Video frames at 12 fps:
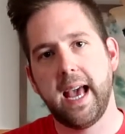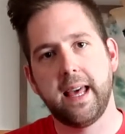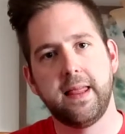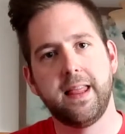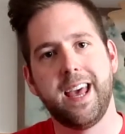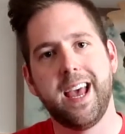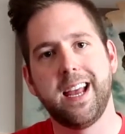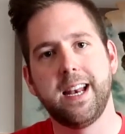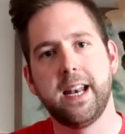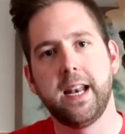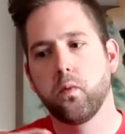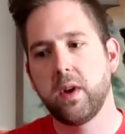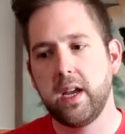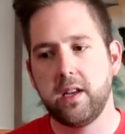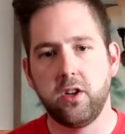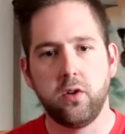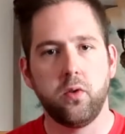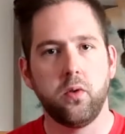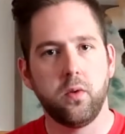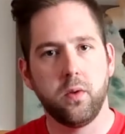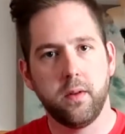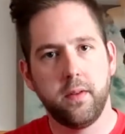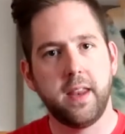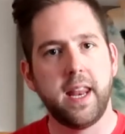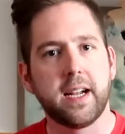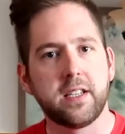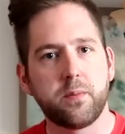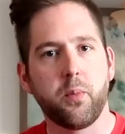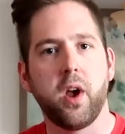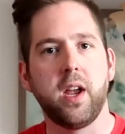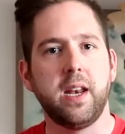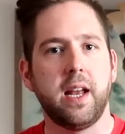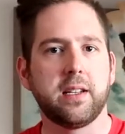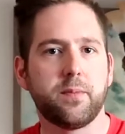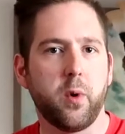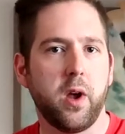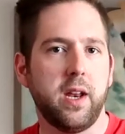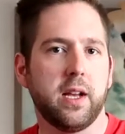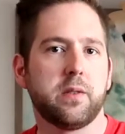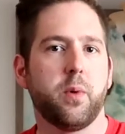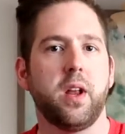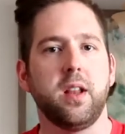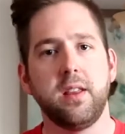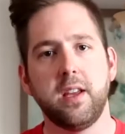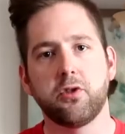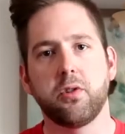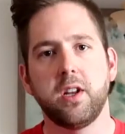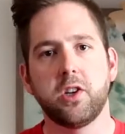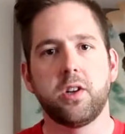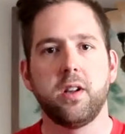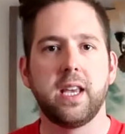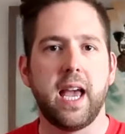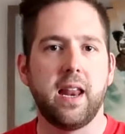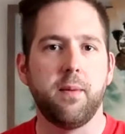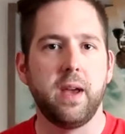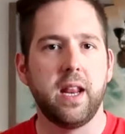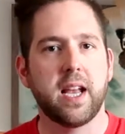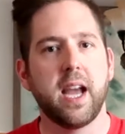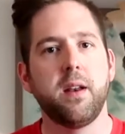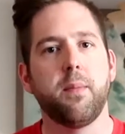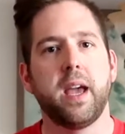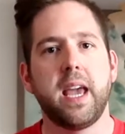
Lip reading: and then redo next sprite, and then traditionally animate it kind of by